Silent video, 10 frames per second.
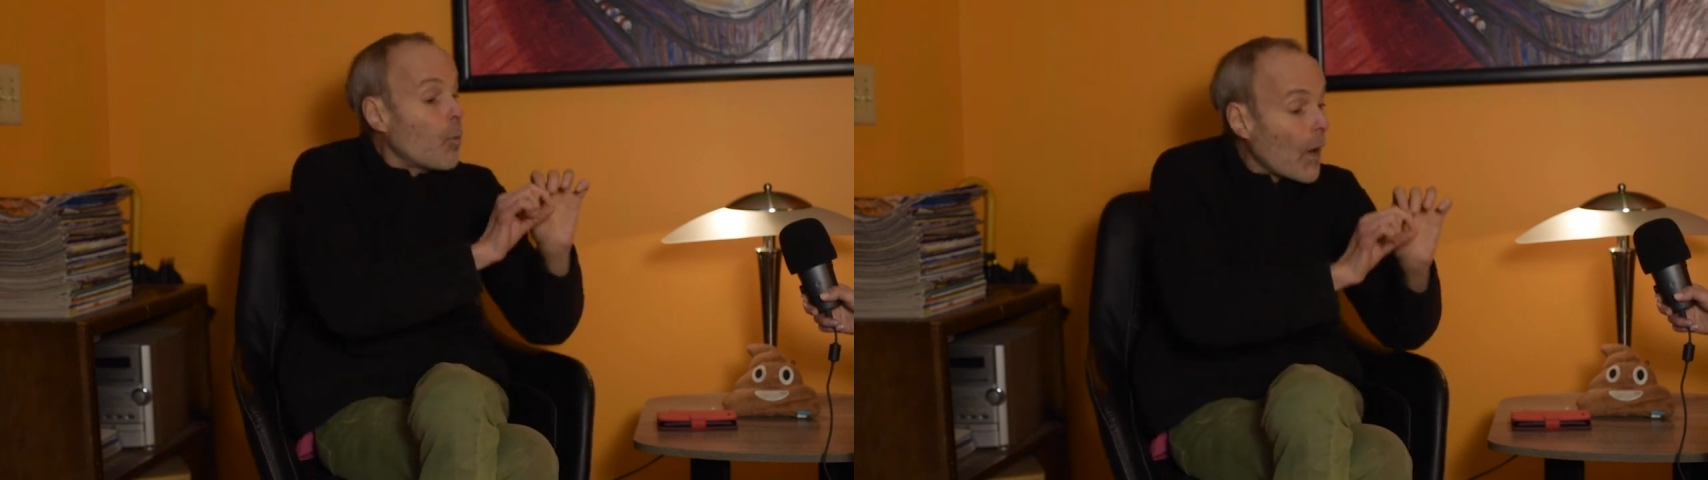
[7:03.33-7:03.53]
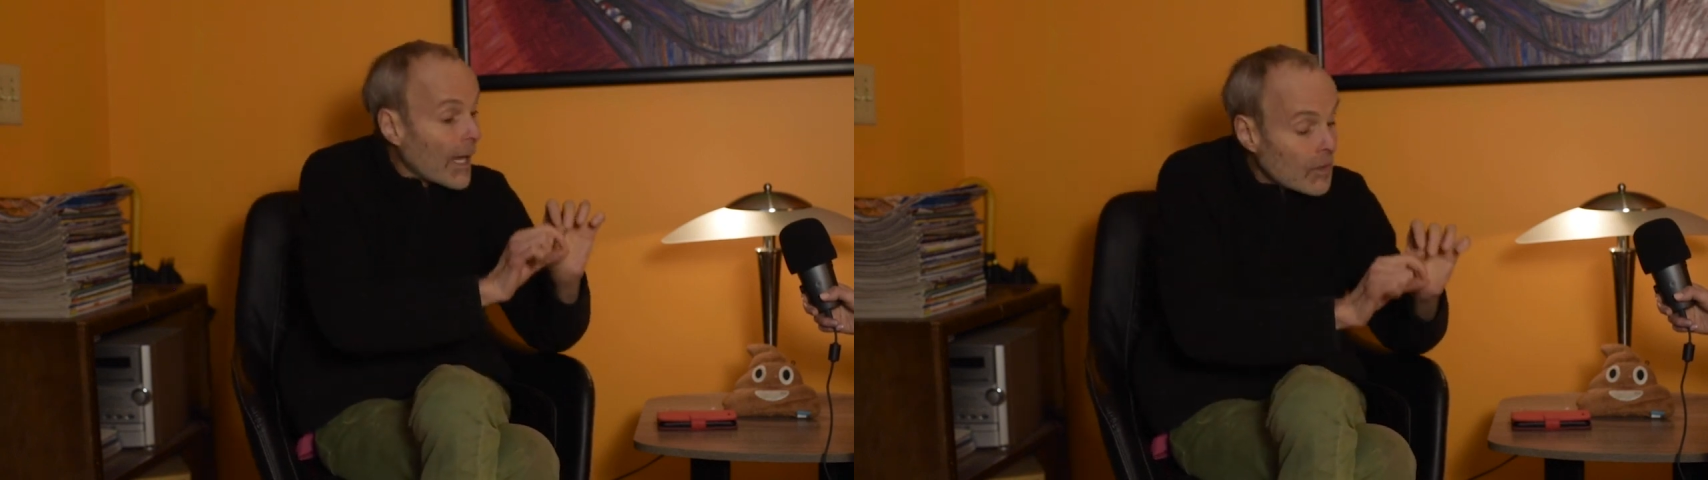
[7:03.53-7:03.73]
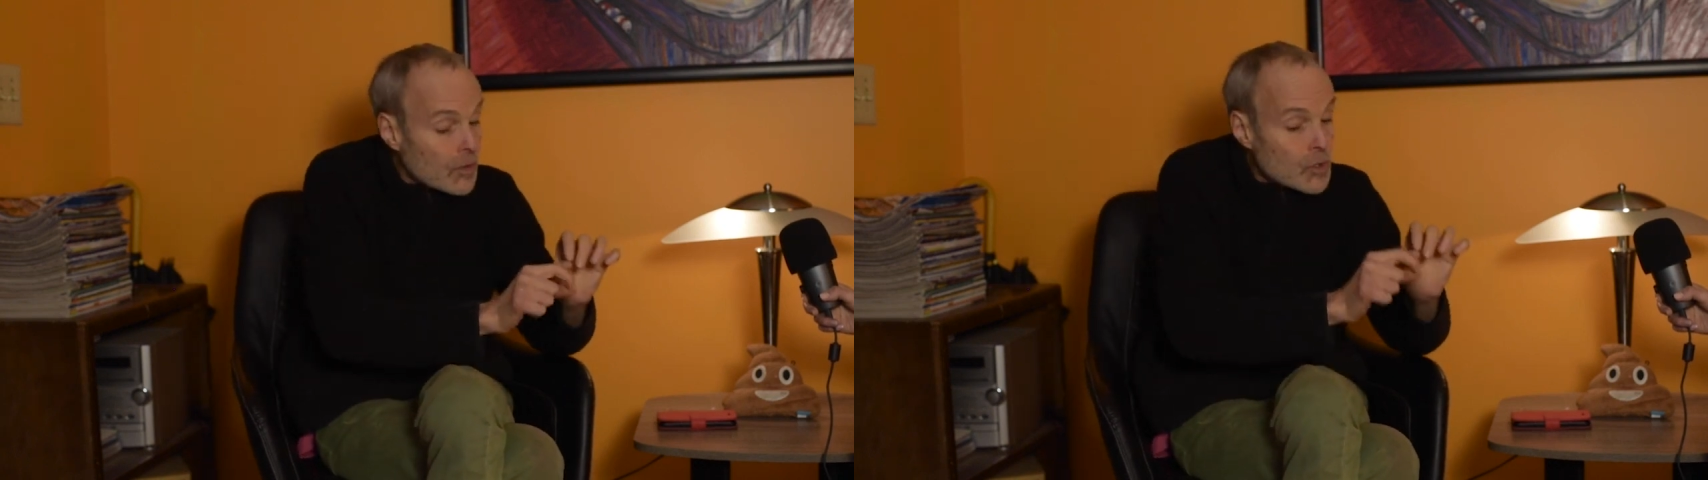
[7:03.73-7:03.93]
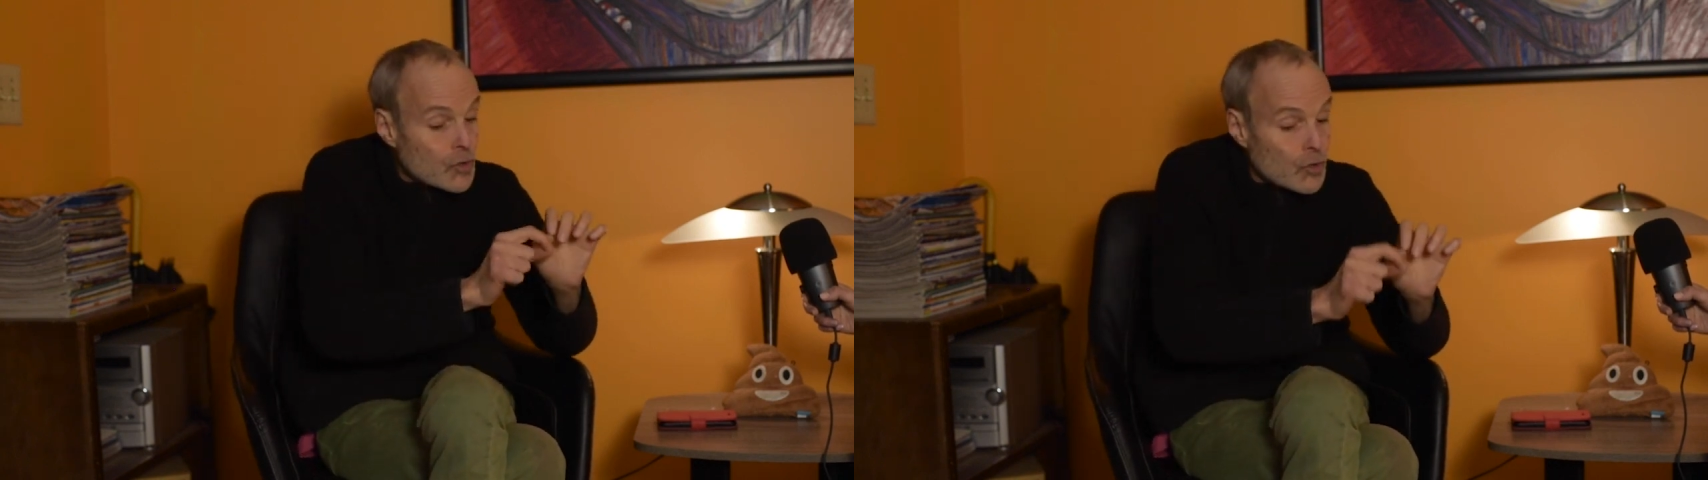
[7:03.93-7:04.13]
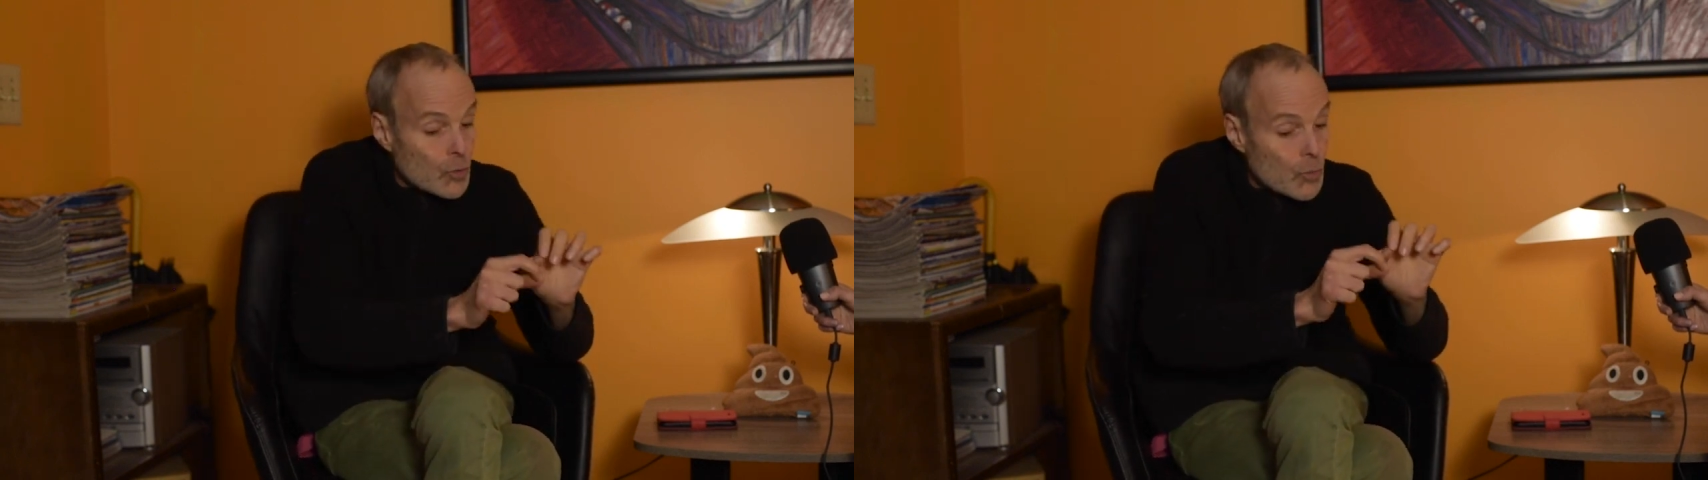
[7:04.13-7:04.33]
when
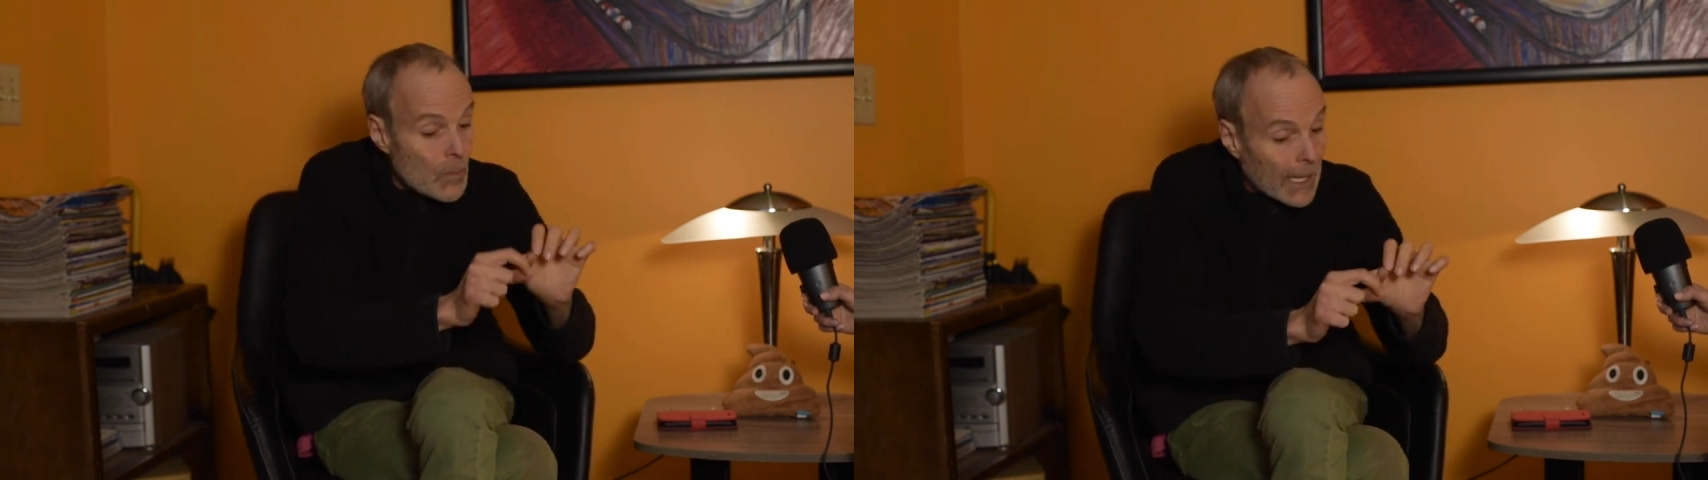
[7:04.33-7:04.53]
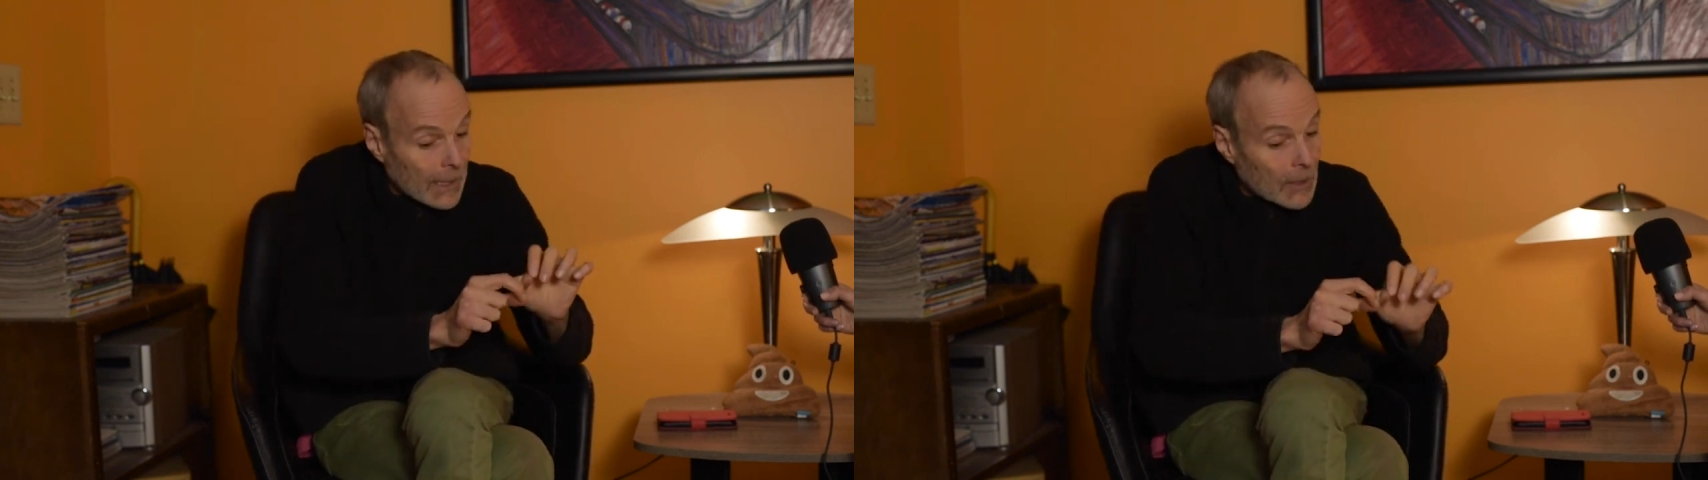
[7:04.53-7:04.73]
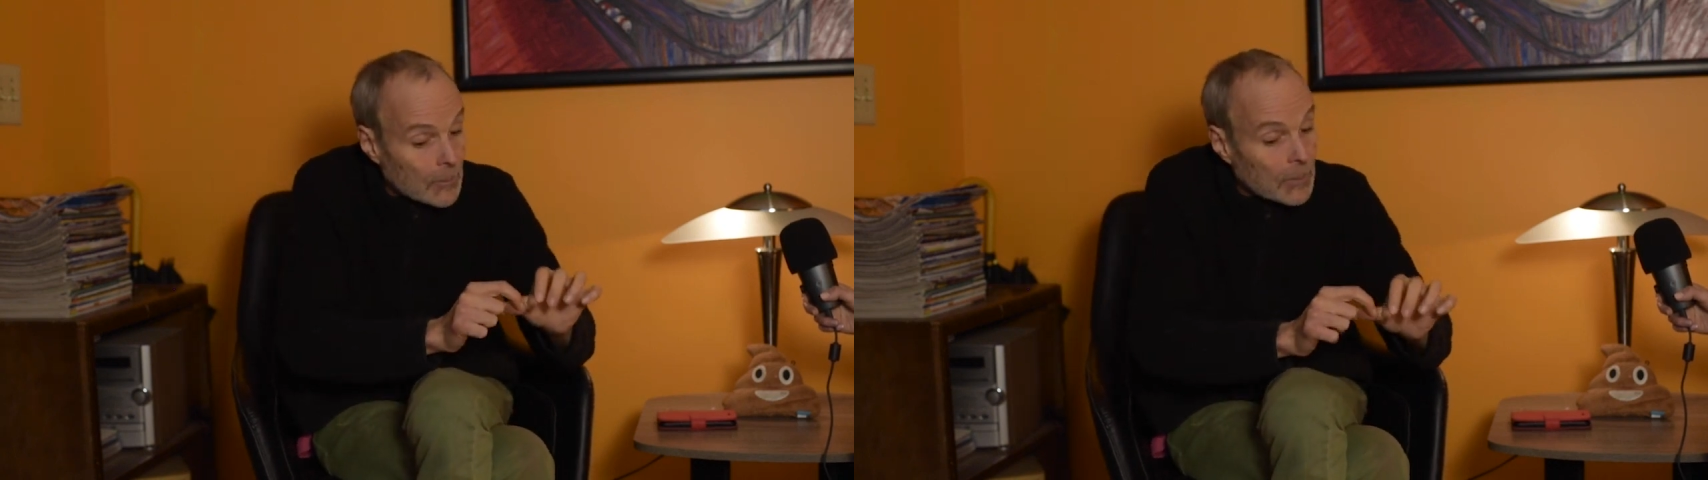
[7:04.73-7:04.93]
does too many